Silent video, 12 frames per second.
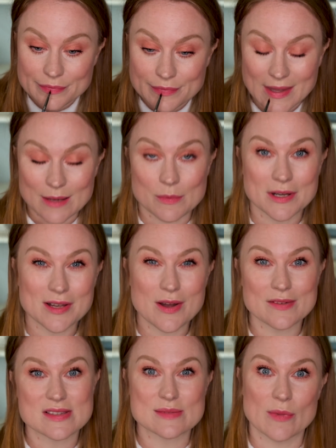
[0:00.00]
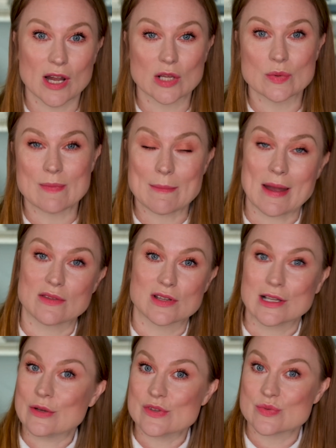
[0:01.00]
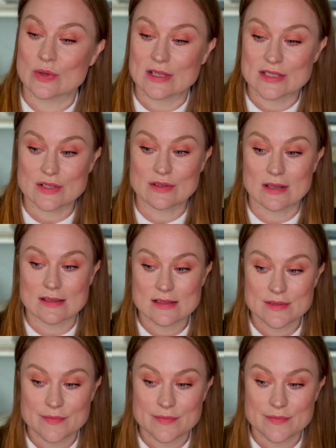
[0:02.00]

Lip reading: And I'm going to kind of smile with my mouth closed while I do this.